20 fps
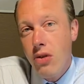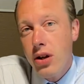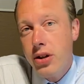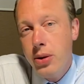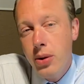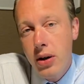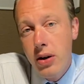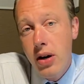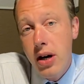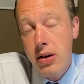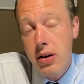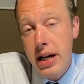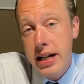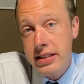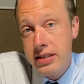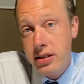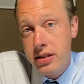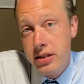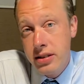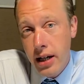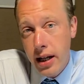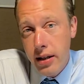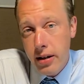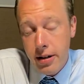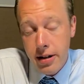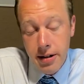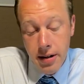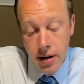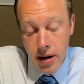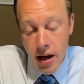you as a
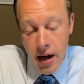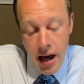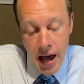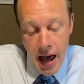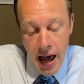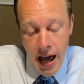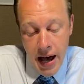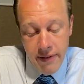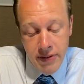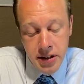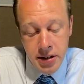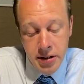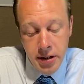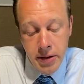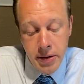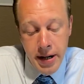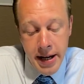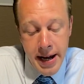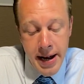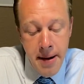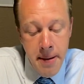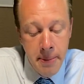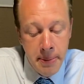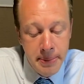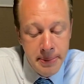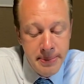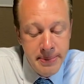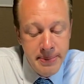seller have a duty